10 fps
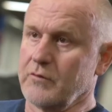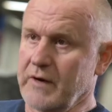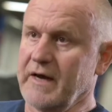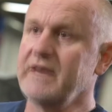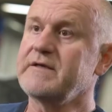
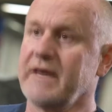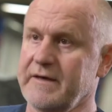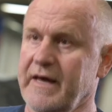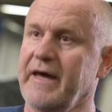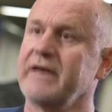ride
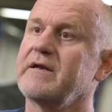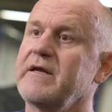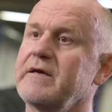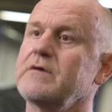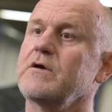and
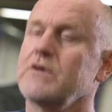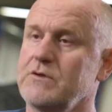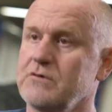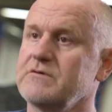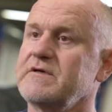handling
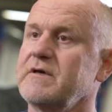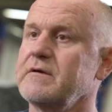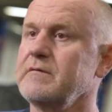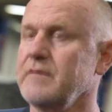using